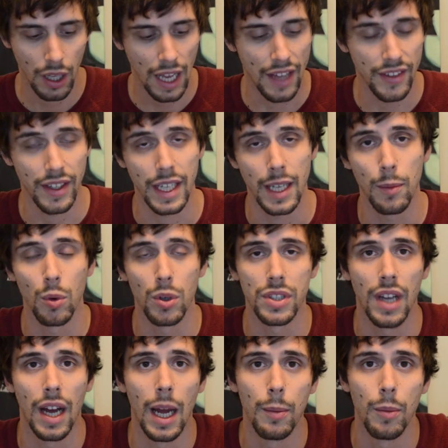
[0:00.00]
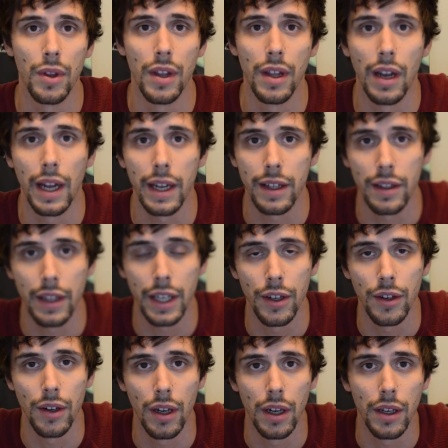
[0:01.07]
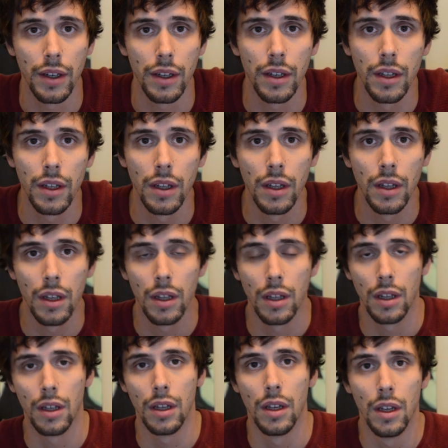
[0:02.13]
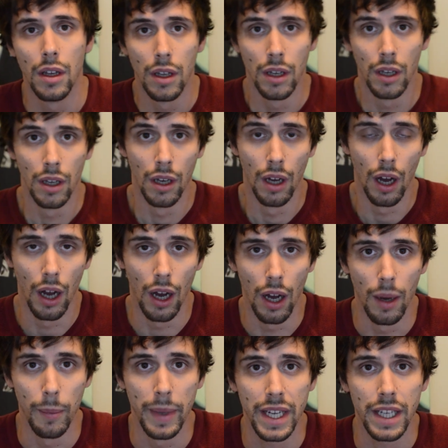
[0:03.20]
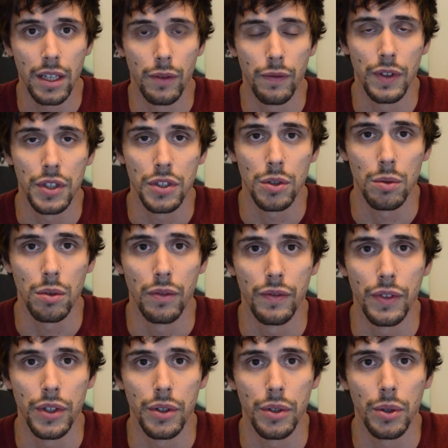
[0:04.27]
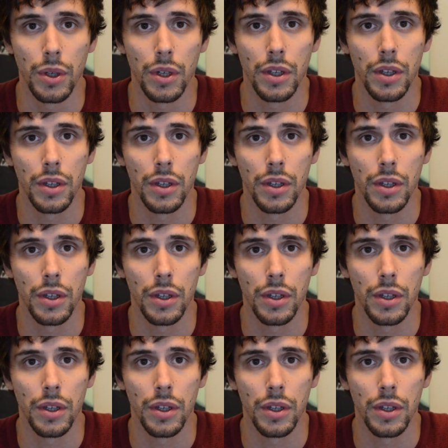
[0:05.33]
as I get more time with it, I can later on uh, make an official review